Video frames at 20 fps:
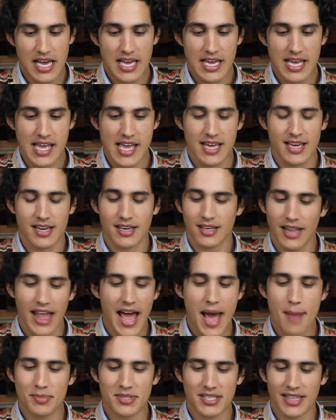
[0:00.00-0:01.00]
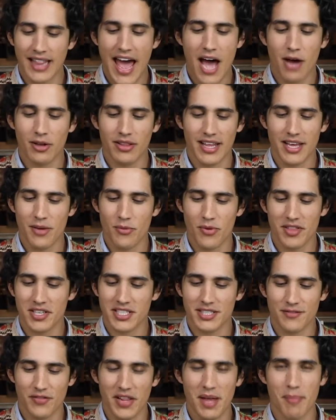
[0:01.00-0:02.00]
He claps loudly with
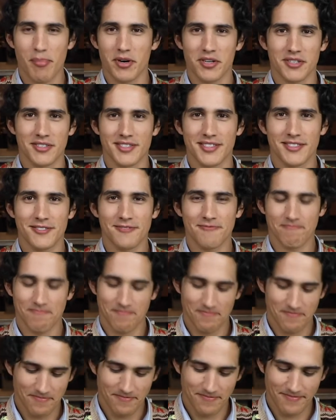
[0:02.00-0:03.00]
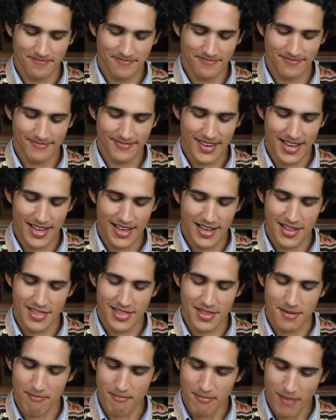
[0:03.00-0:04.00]
his flippers.
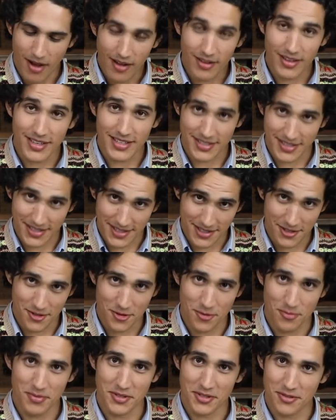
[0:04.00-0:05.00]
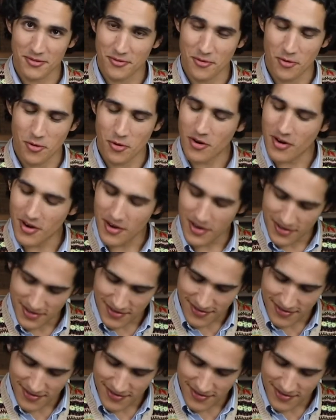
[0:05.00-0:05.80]
The mollusk soup is for